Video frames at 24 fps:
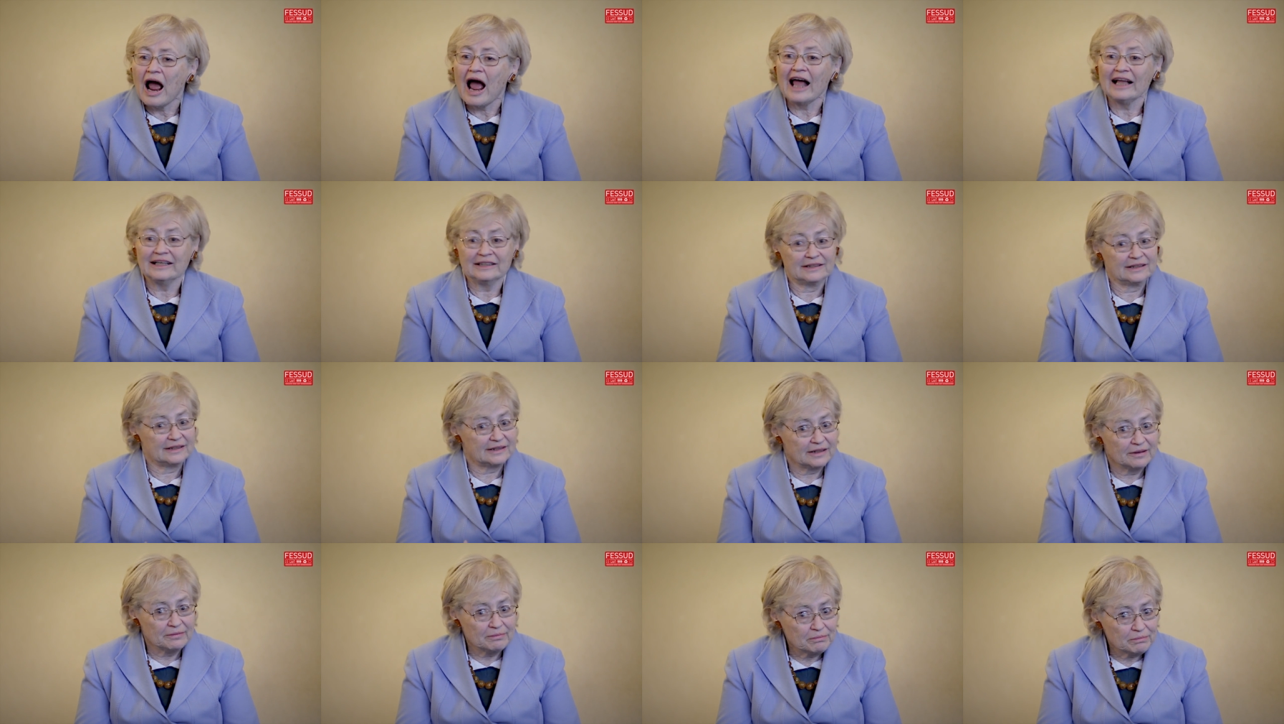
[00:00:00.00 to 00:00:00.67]
and
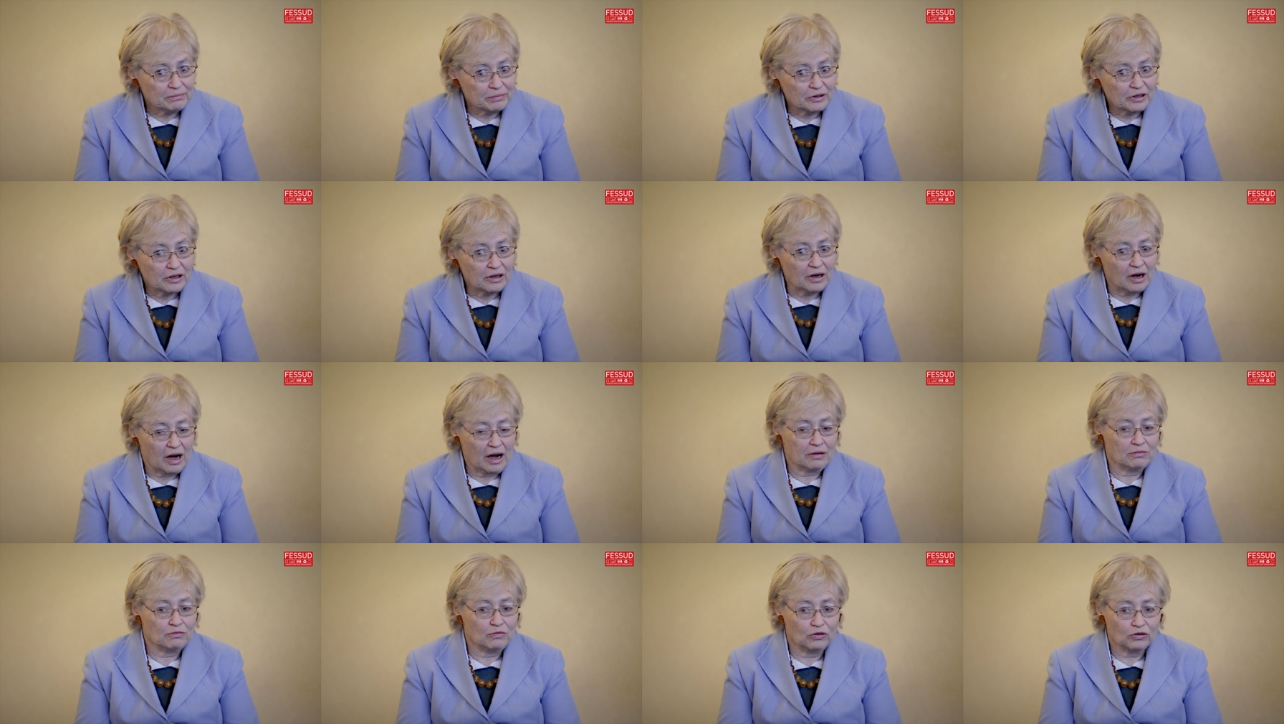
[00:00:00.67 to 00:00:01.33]
simpler
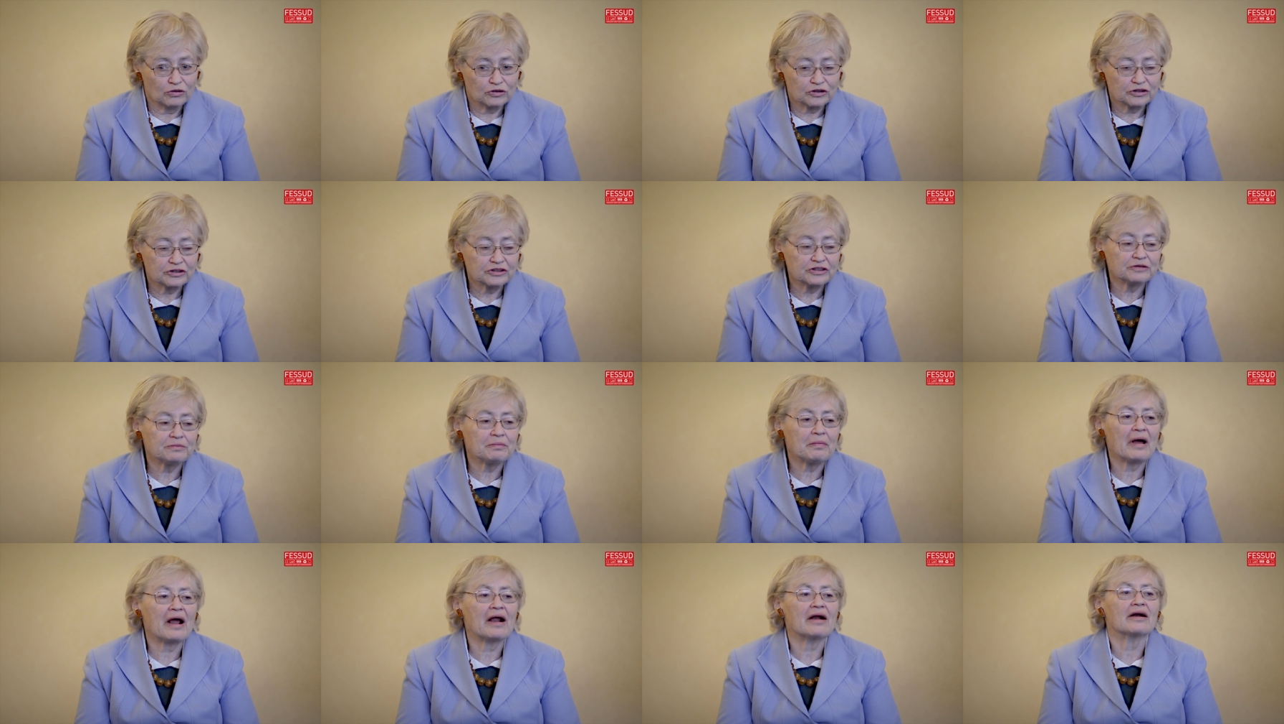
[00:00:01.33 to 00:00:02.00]
and more
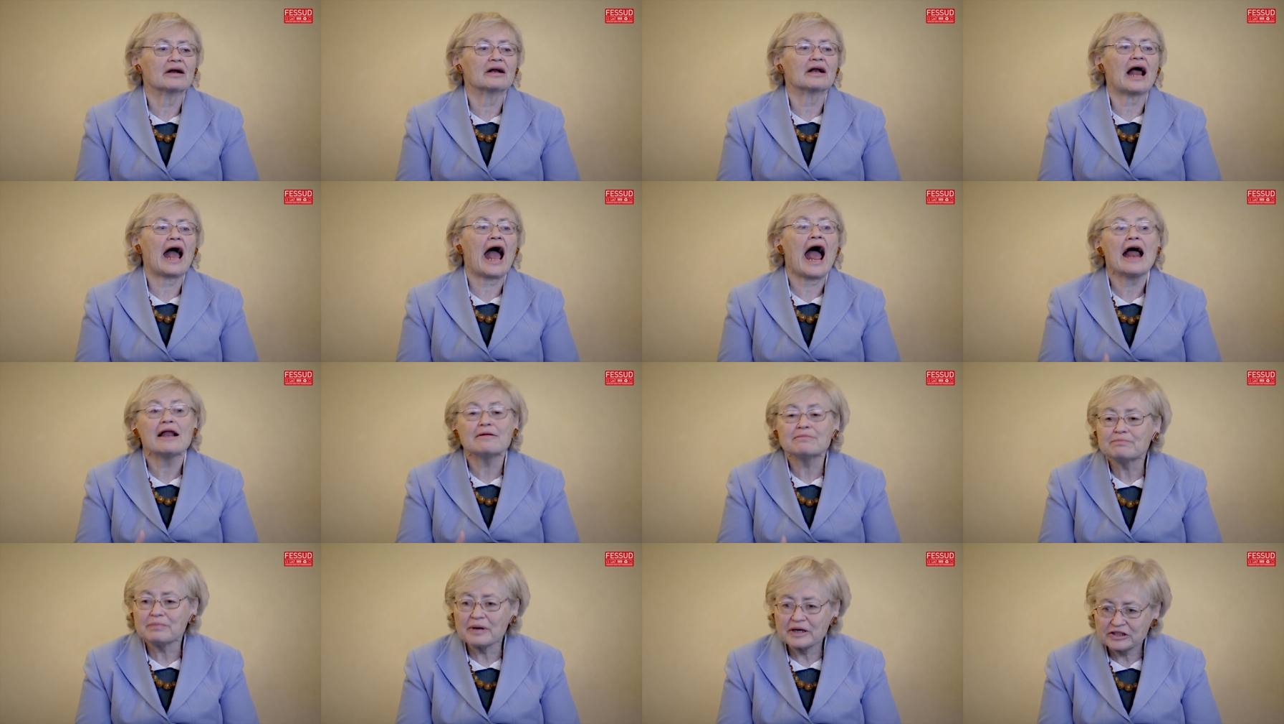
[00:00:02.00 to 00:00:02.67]
transparent
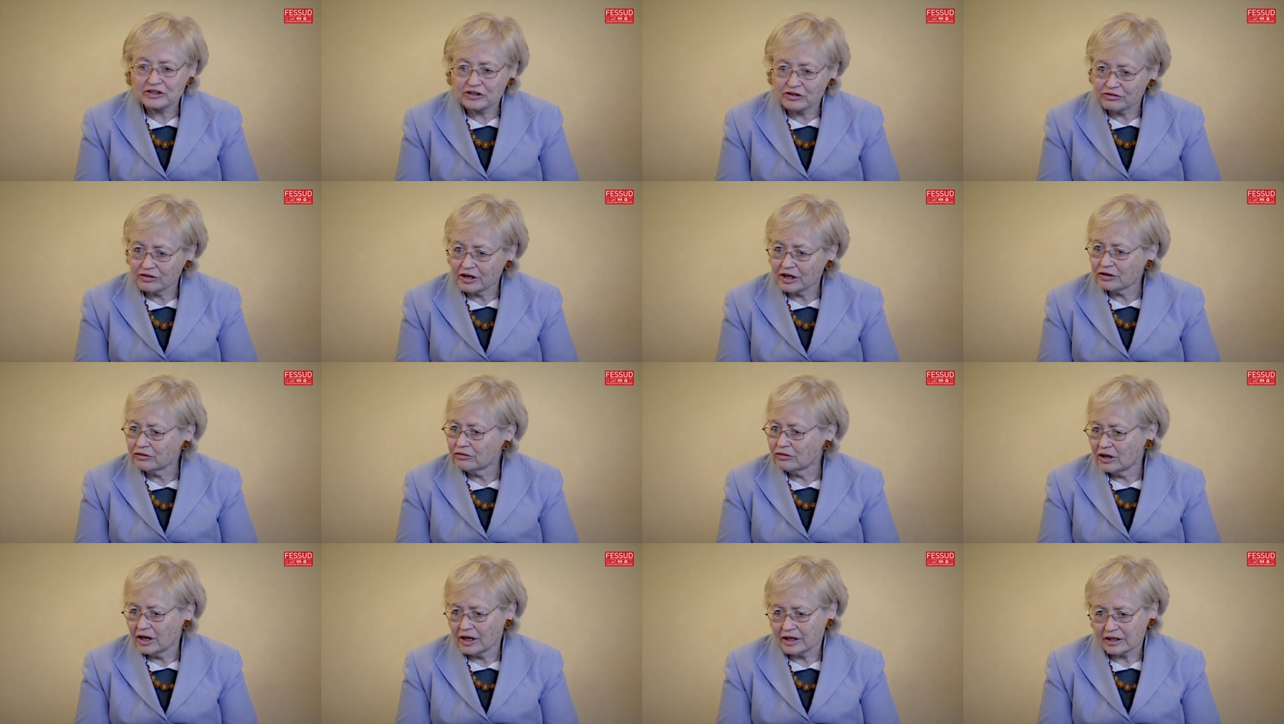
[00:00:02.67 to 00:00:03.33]
and better
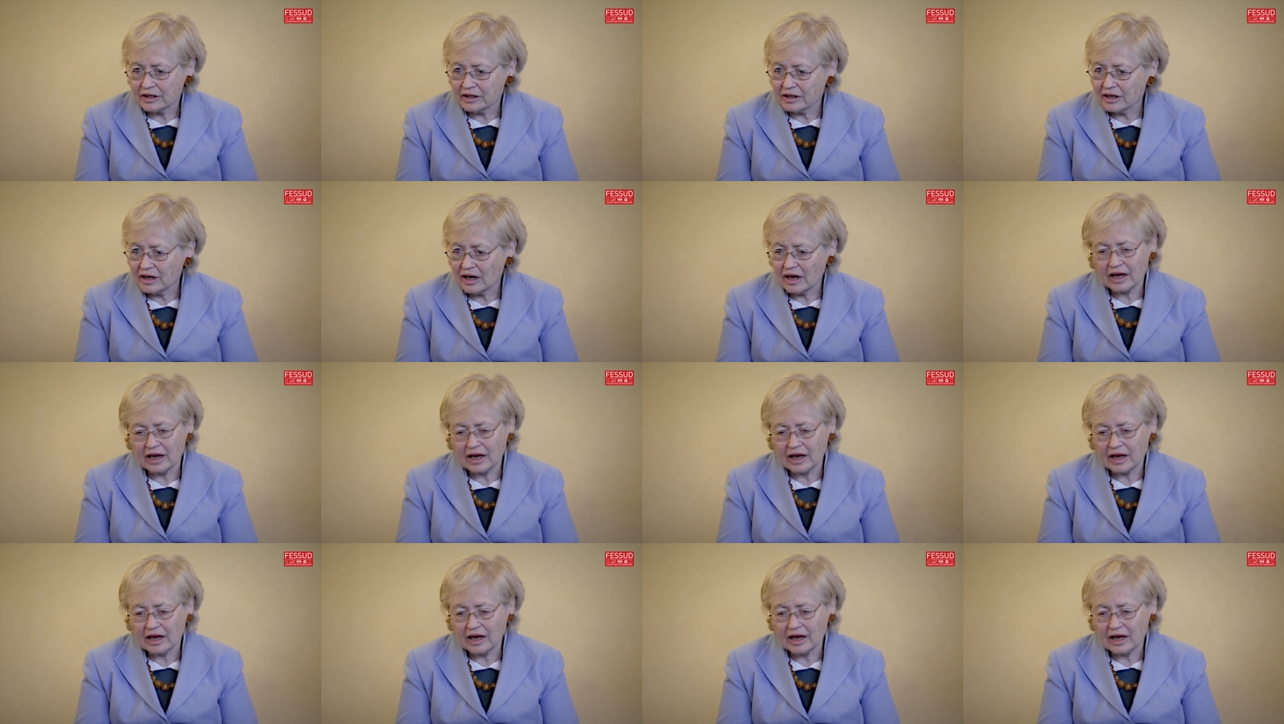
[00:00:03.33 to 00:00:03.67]
regulated,